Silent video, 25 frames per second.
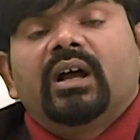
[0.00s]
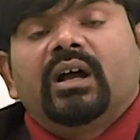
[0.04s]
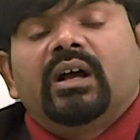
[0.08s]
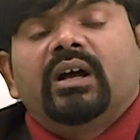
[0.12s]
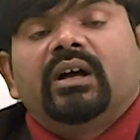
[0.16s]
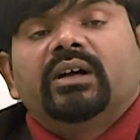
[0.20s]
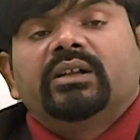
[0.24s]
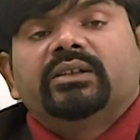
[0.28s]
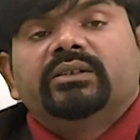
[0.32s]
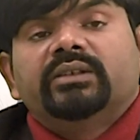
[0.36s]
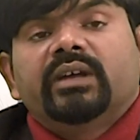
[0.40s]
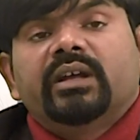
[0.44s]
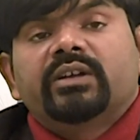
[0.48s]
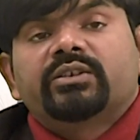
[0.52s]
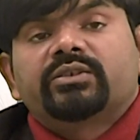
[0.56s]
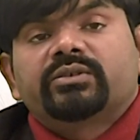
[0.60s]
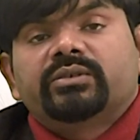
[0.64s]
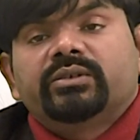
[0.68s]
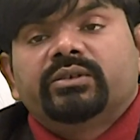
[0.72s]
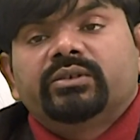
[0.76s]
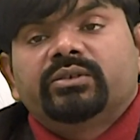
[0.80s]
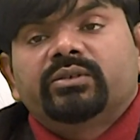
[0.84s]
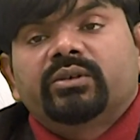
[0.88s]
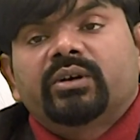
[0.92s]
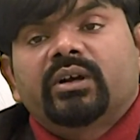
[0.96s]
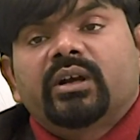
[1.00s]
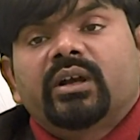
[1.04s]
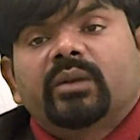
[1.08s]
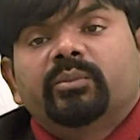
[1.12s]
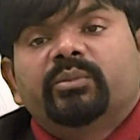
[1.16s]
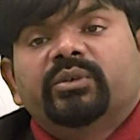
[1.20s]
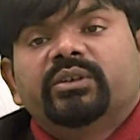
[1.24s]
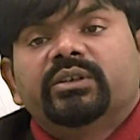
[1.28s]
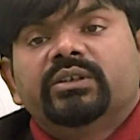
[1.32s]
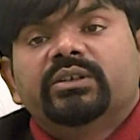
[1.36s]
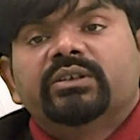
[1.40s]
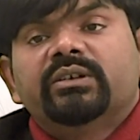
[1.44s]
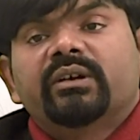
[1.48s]
that
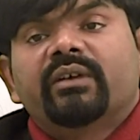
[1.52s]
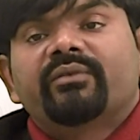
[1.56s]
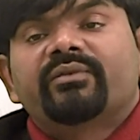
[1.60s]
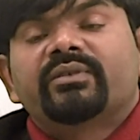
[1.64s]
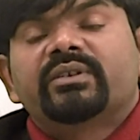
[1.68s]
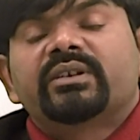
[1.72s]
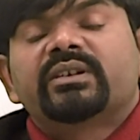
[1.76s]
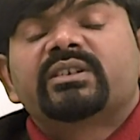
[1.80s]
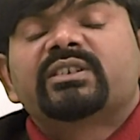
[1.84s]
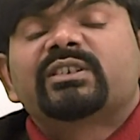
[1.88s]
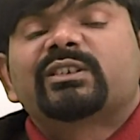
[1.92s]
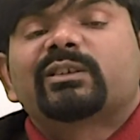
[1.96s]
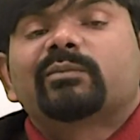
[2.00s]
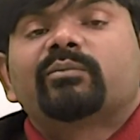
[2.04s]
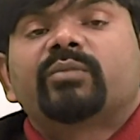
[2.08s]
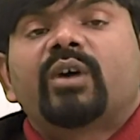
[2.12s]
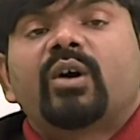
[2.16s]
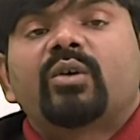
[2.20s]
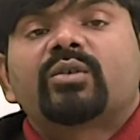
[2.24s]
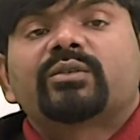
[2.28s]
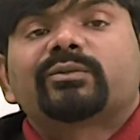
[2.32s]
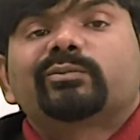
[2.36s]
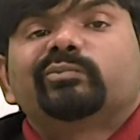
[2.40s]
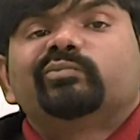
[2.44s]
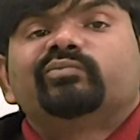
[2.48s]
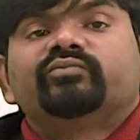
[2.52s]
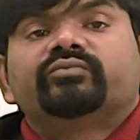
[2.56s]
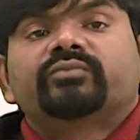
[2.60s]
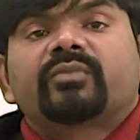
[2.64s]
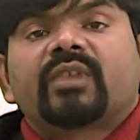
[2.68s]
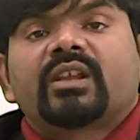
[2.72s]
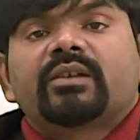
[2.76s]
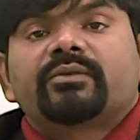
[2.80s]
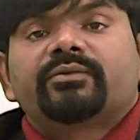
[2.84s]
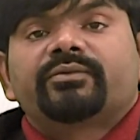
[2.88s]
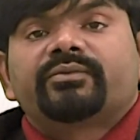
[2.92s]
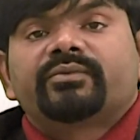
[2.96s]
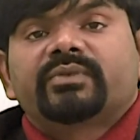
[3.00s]
you have learned about,
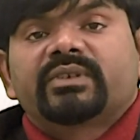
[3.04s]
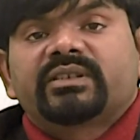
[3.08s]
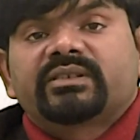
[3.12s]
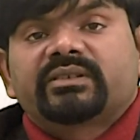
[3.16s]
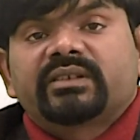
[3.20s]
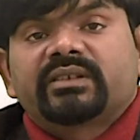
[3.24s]
first,